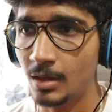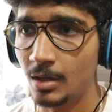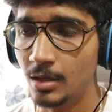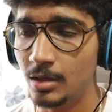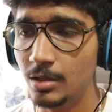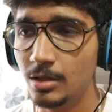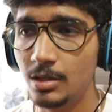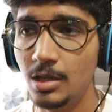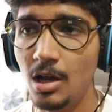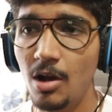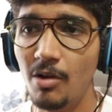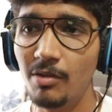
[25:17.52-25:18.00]

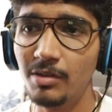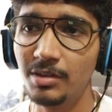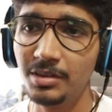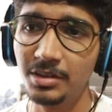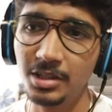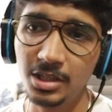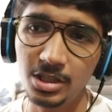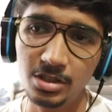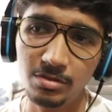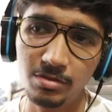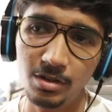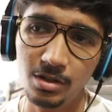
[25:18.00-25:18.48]
Now in
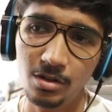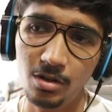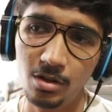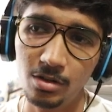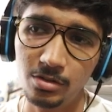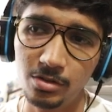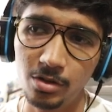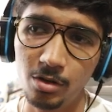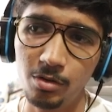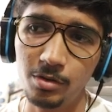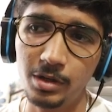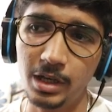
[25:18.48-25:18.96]
this one also
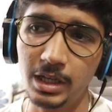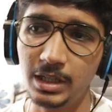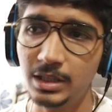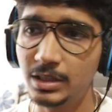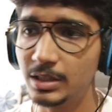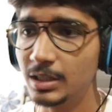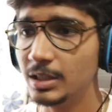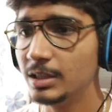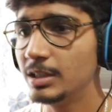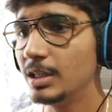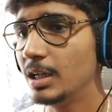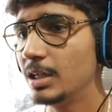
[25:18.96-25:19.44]
you can see
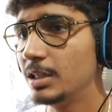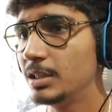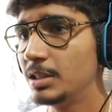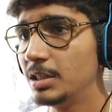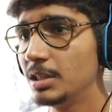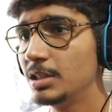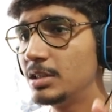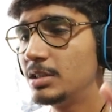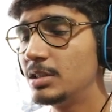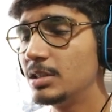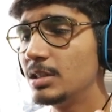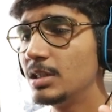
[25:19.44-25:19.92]
that
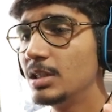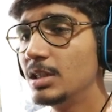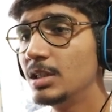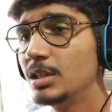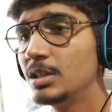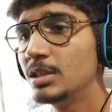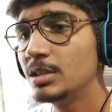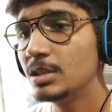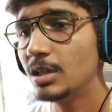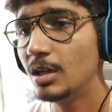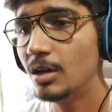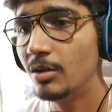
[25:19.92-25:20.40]
this is
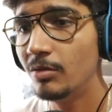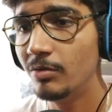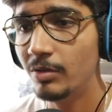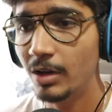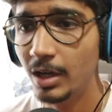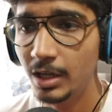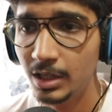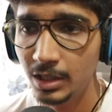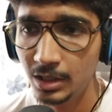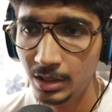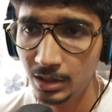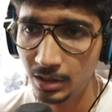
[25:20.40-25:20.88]
a
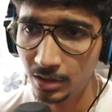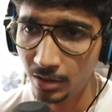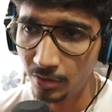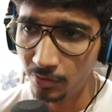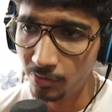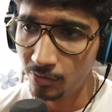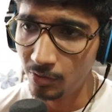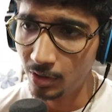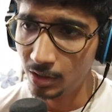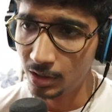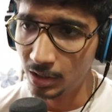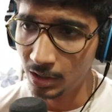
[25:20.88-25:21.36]
very rough
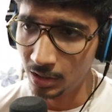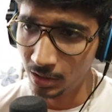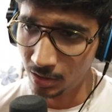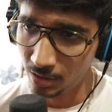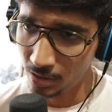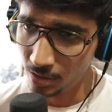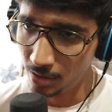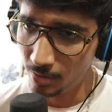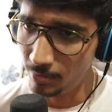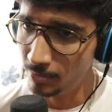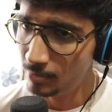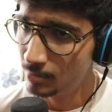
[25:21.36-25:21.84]
cutting
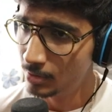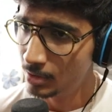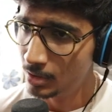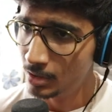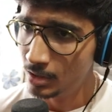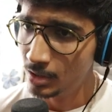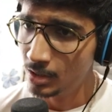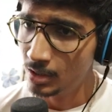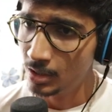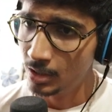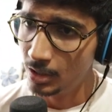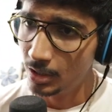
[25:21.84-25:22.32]
up
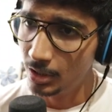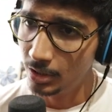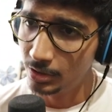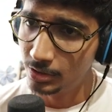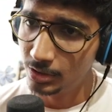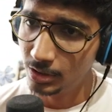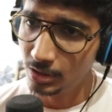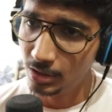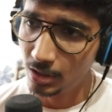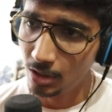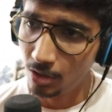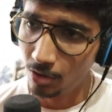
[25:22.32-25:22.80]

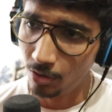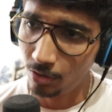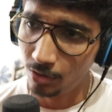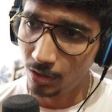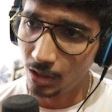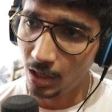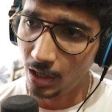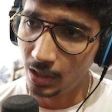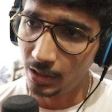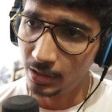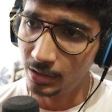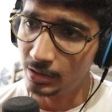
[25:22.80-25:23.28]
Ichira Oda
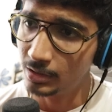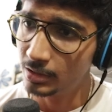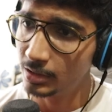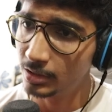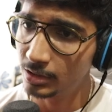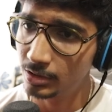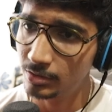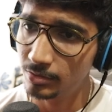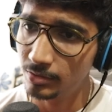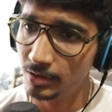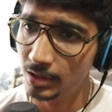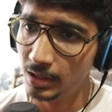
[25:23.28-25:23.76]
in this
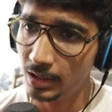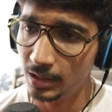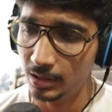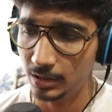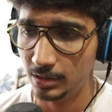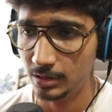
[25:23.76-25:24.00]
way.